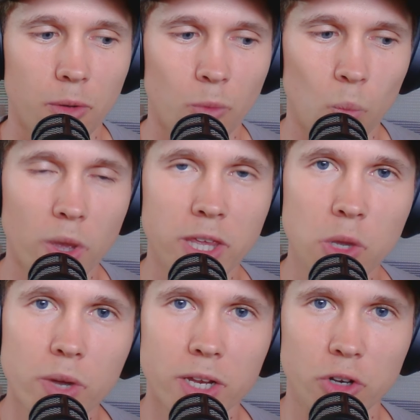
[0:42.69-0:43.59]
what you
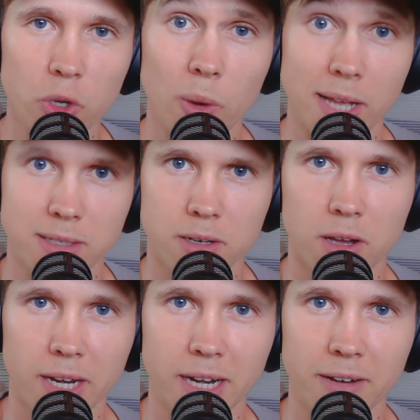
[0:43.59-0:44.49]
can do as a
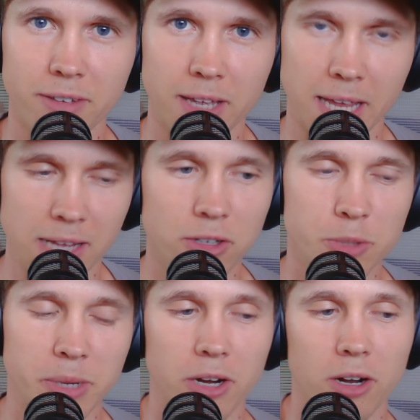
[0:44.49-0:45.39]
non-native English
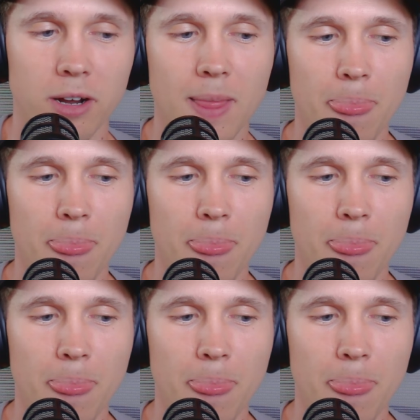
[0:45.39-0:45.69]
speaker